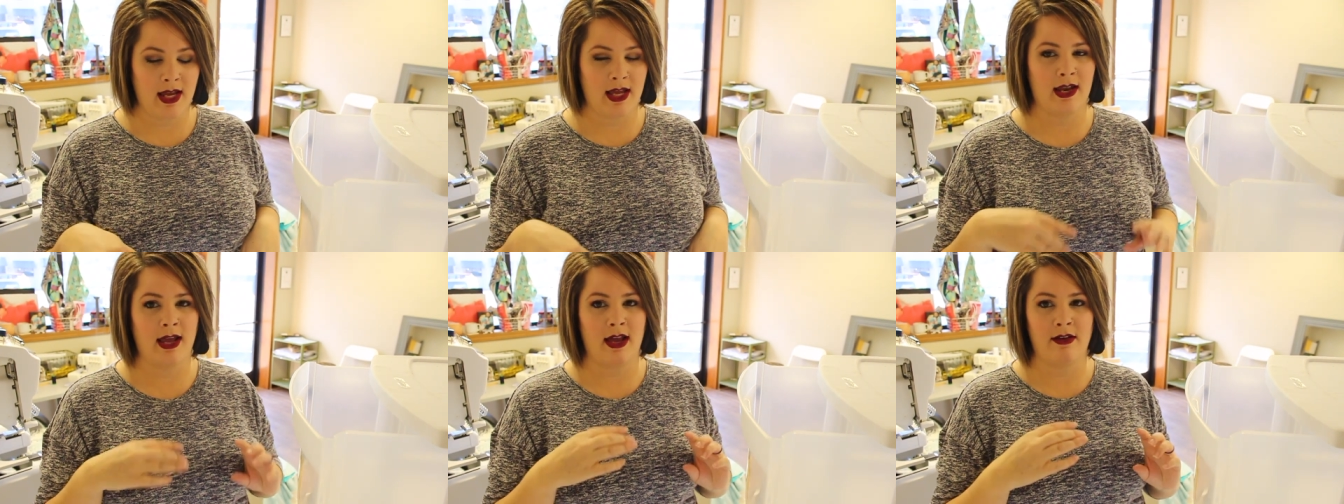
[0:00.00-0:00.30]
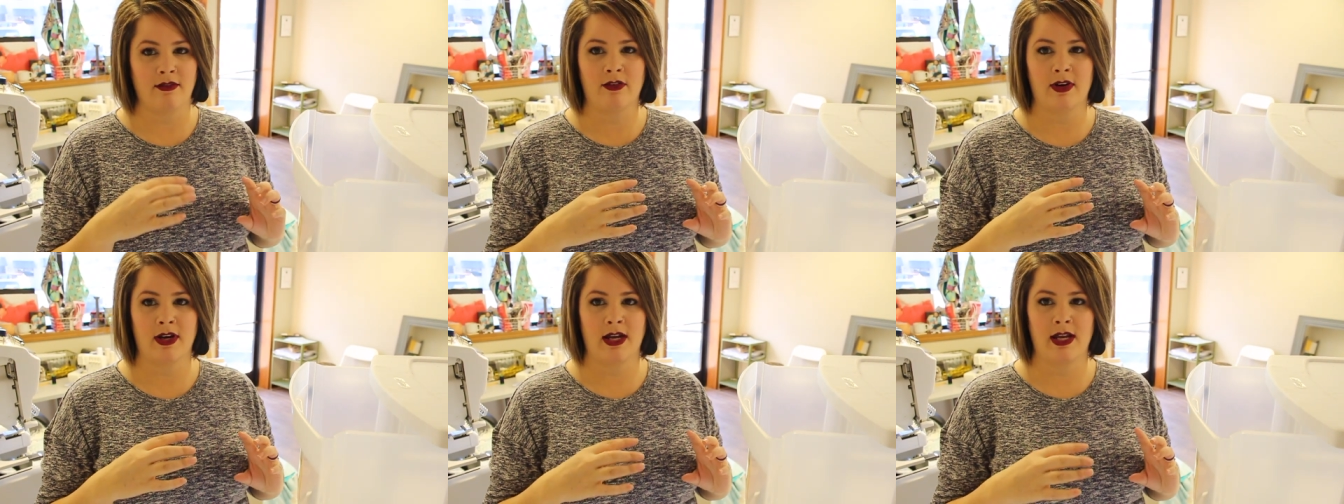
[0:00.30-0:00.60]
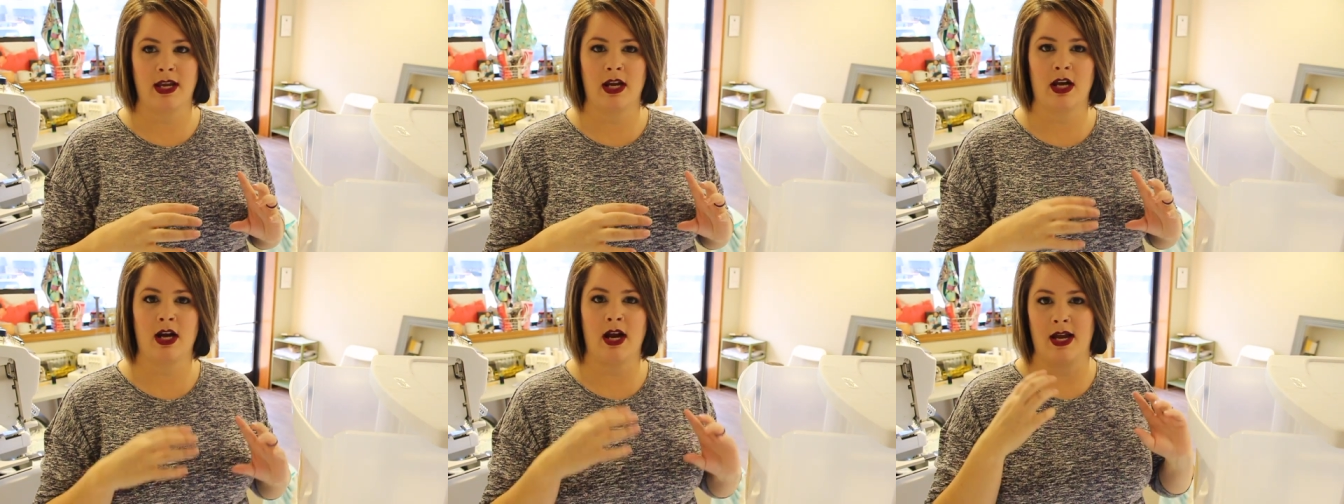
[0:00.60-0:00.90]
and every
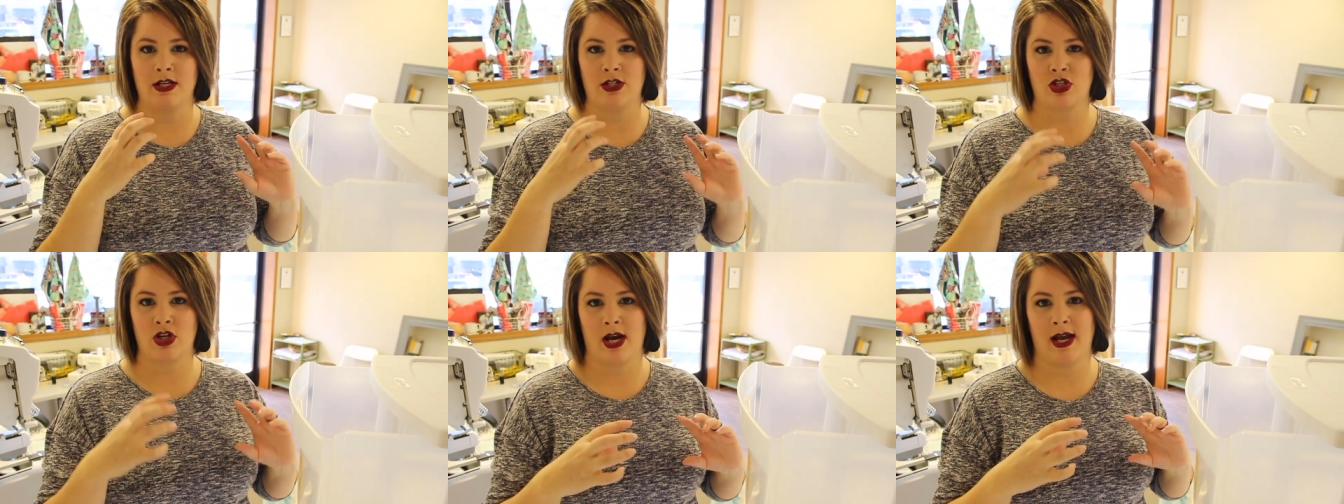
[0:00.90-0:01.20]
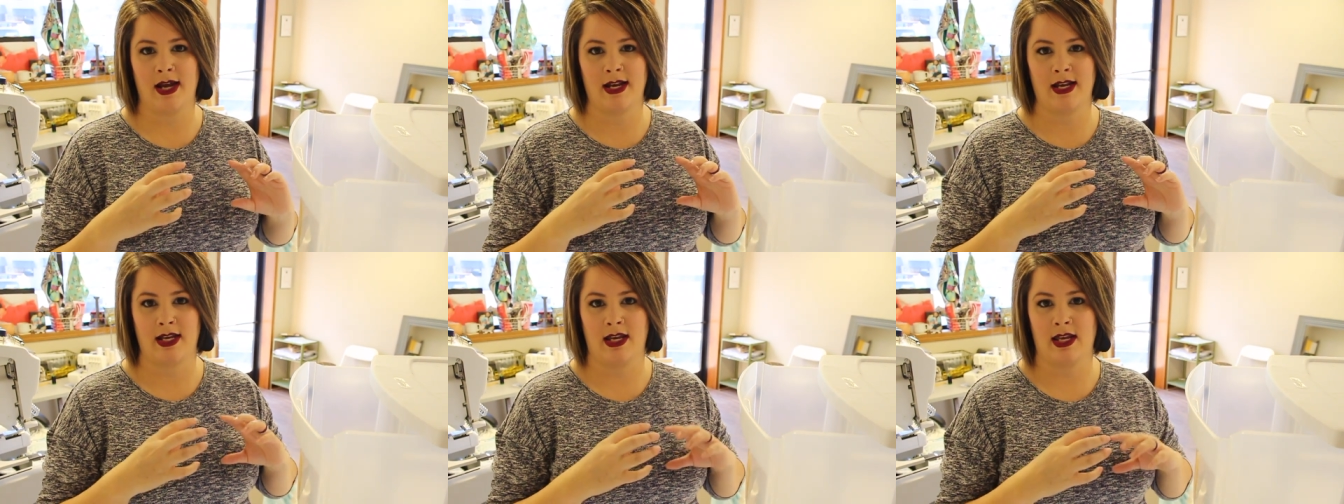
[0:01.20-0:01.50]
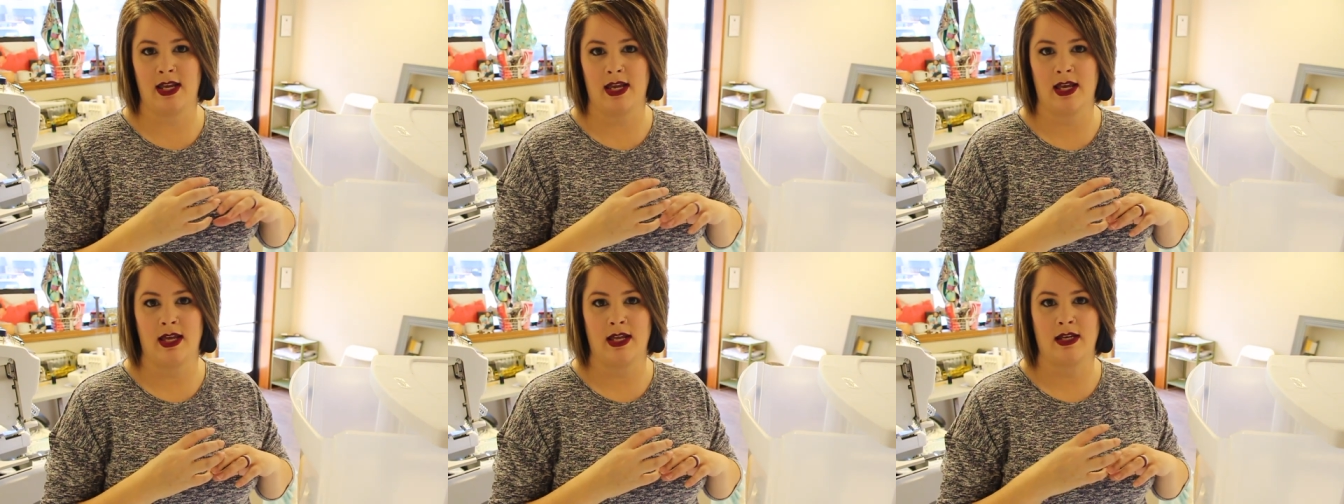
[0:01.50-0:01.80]
year I try to
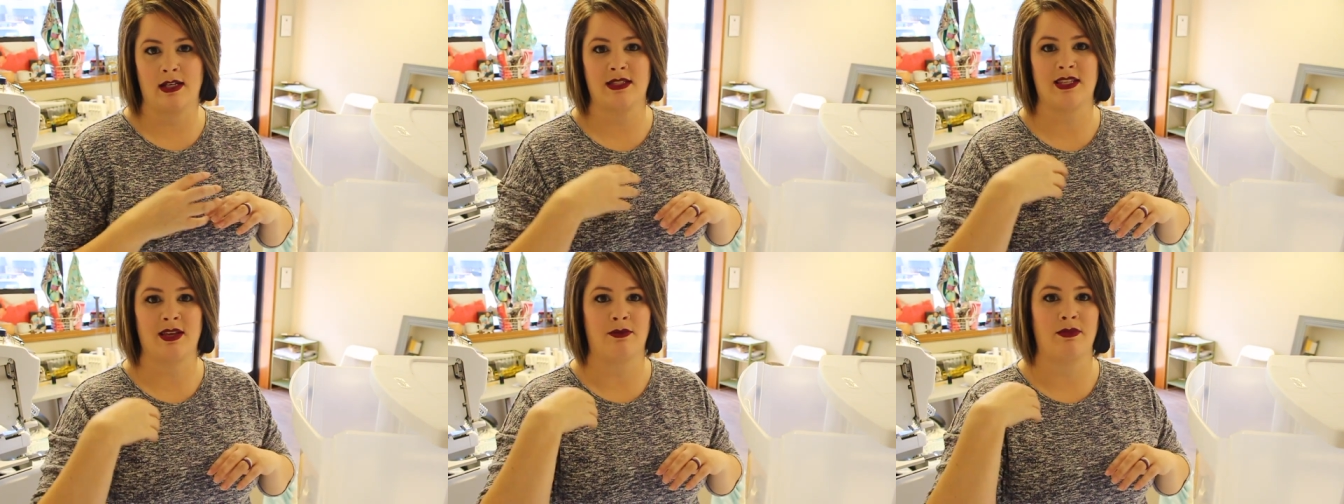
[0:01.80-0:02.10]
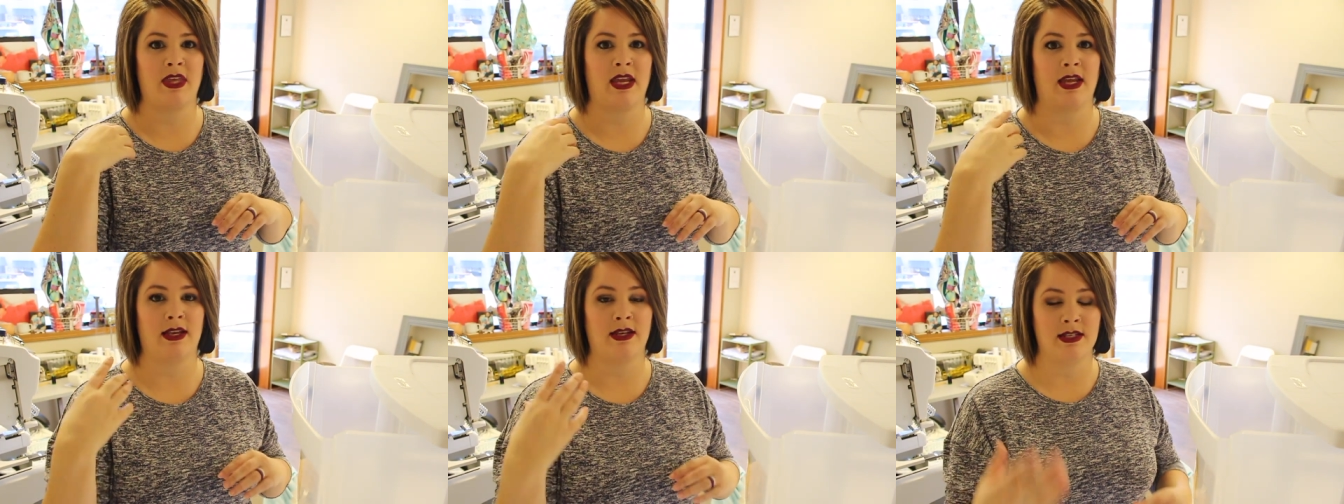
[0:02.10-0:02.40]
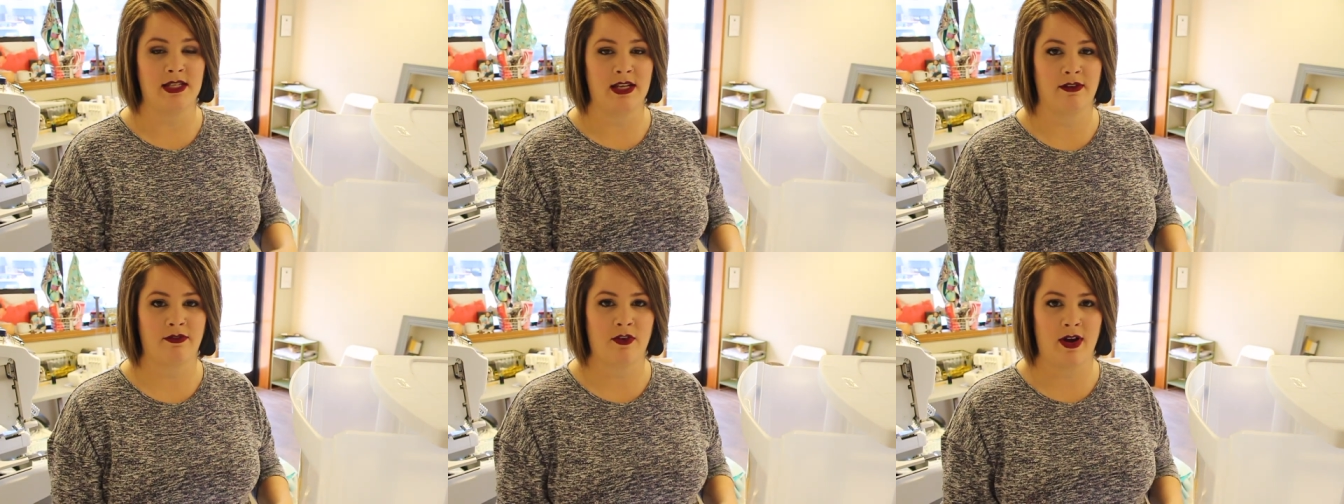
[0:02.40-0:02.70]
get something
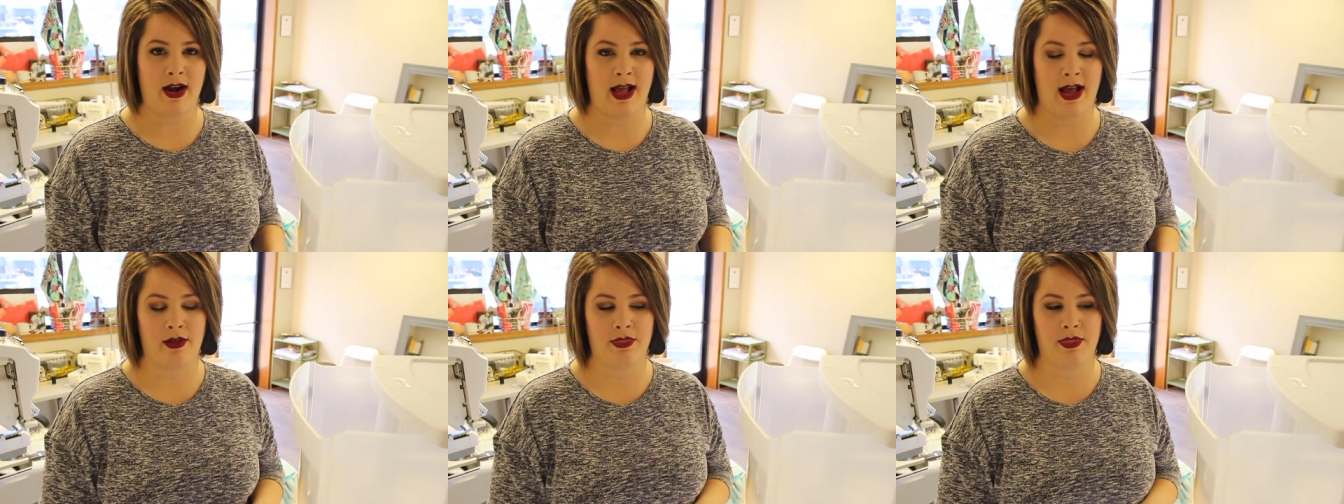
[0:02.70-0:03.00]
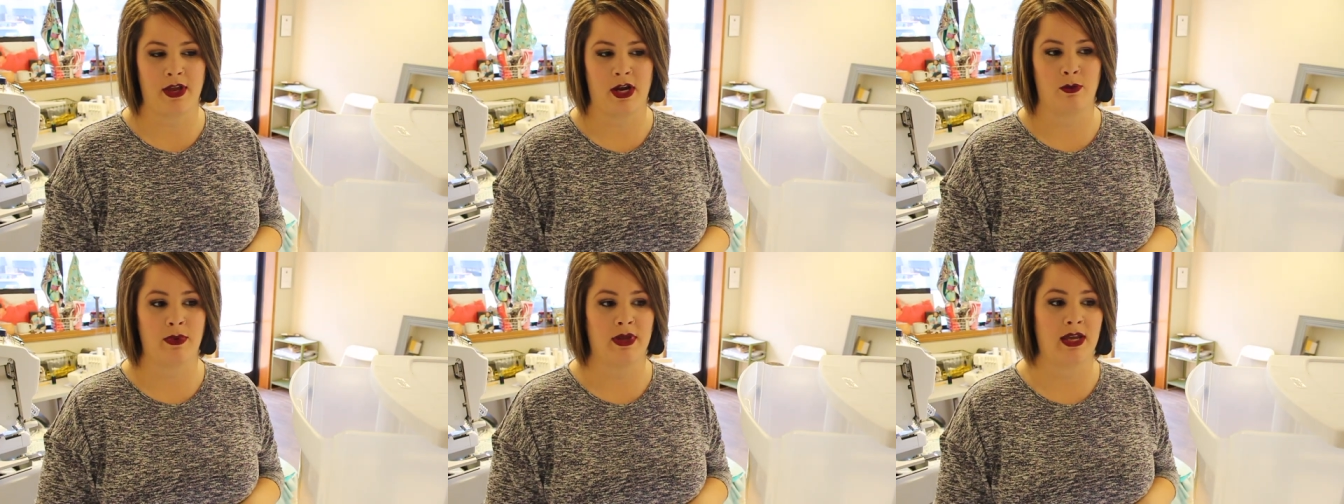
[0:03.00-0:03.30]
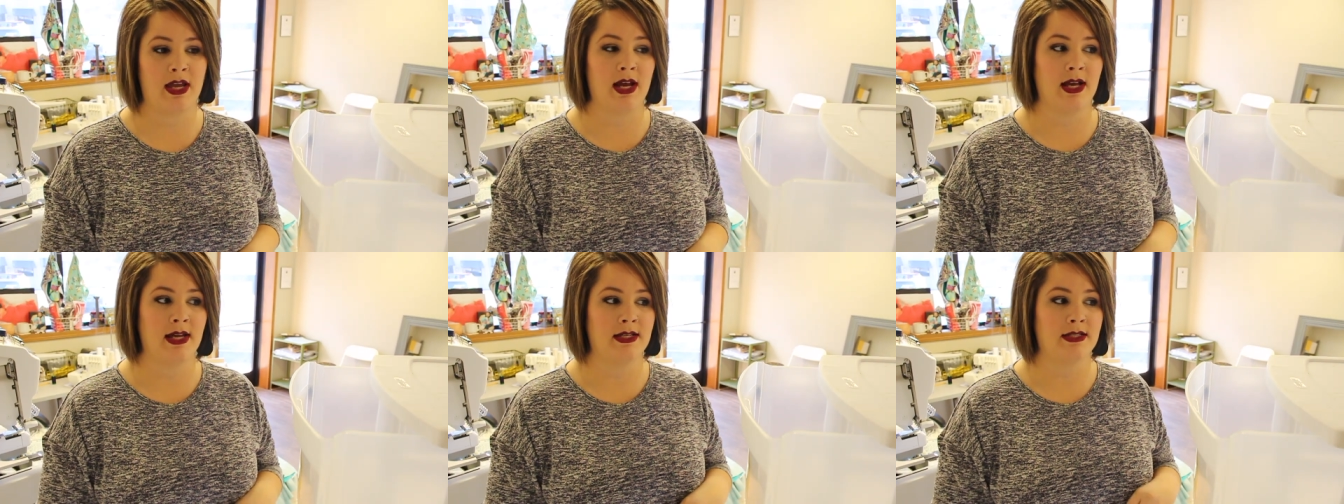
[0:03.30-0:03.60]
different out there,
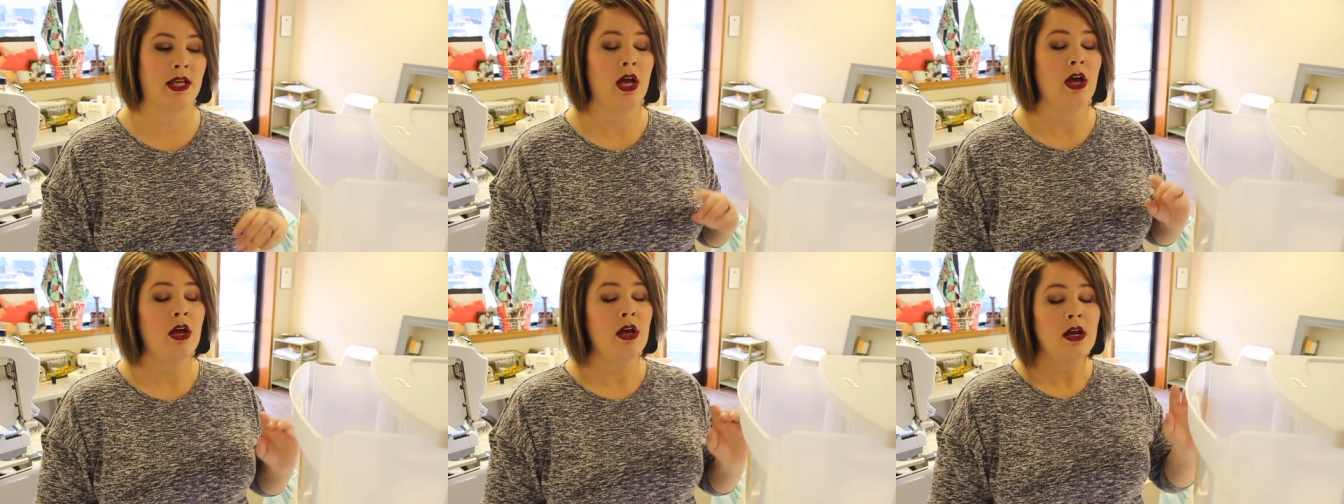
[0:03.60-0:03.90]
because